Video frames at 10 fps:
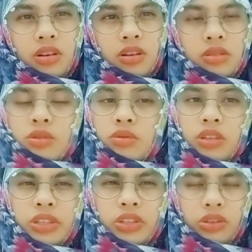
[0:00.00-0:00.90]

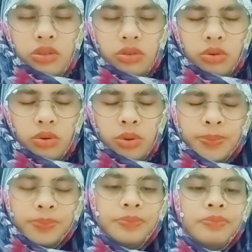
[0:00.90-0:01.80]
Sulis issue.
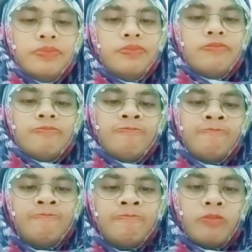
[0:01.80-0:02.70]

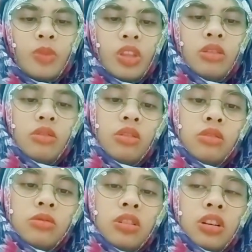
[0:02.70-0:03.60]
You know,
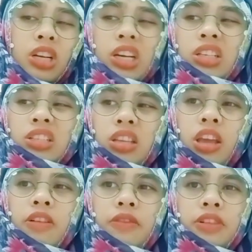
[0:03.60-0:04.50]
she
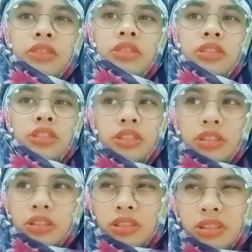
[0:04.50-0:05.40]
ever
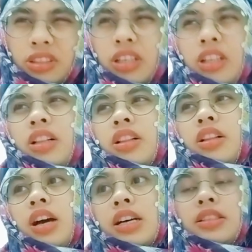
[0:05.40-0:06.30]
tell
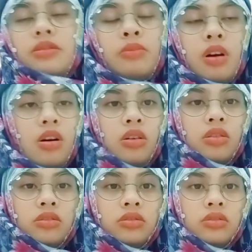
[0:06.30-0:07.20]
us about
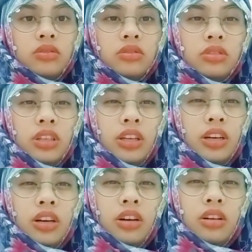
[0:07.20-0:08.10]
her